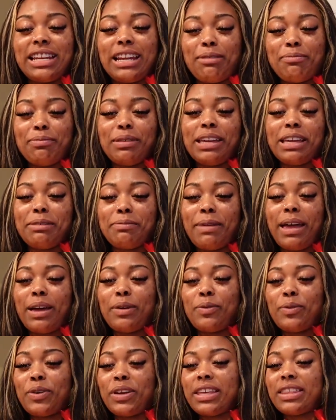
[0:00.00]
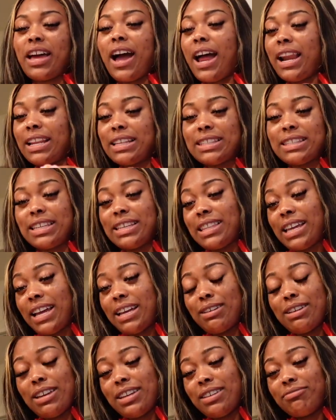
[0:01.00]
that i'm being met with honestly that
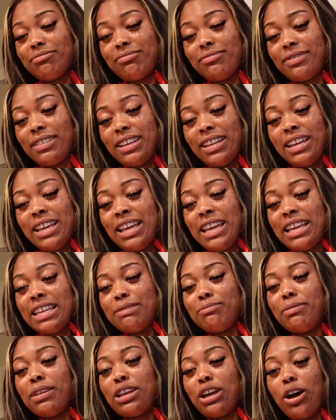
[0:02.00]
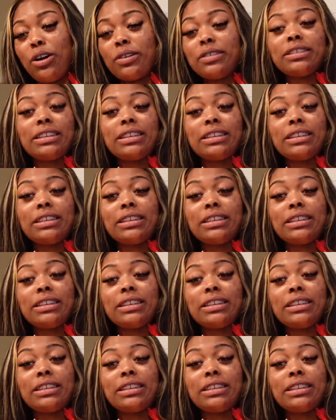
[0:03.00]
michelin star days mi- oh,